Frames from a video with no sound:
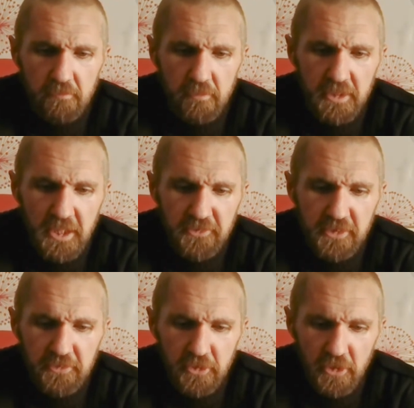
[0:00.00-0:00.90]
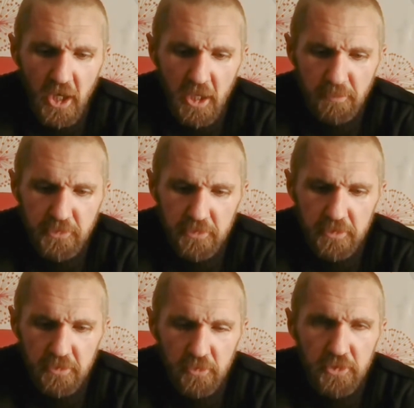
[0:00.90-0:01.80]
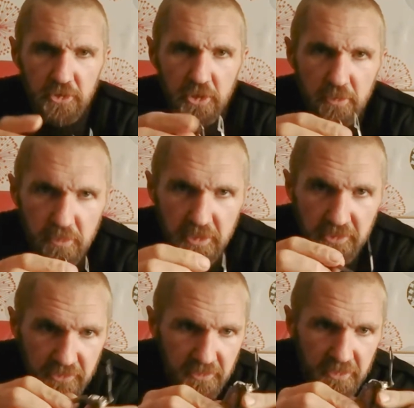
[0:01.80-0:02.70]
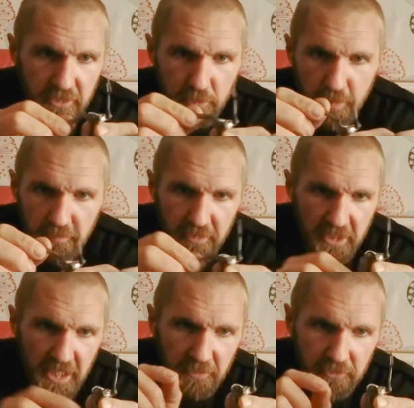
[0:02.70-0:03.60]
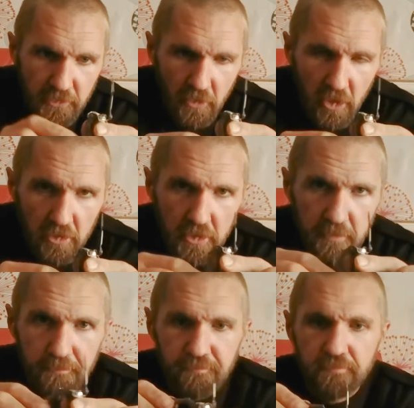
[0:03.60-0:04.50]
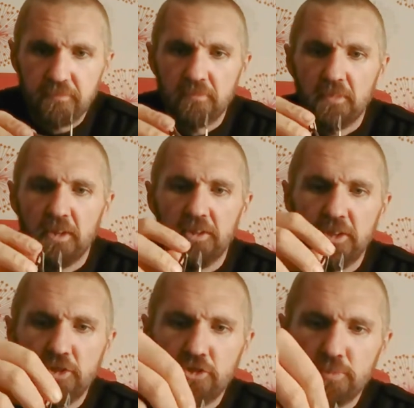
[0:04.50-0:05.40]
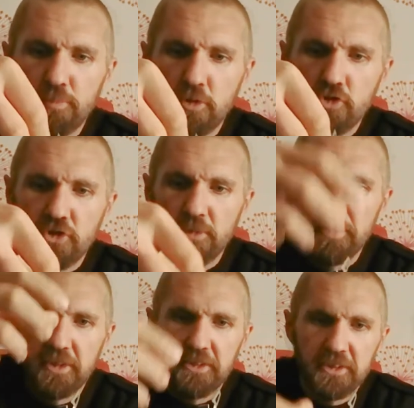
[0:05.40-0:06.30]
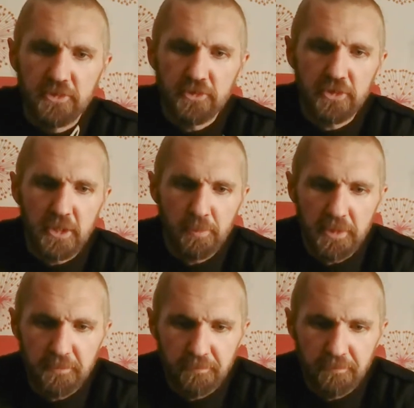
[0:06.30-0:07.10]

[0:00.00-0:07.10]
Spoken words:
It has these little arms, and all you do is they do pivot down to lock, and then you just push them and they just clip in.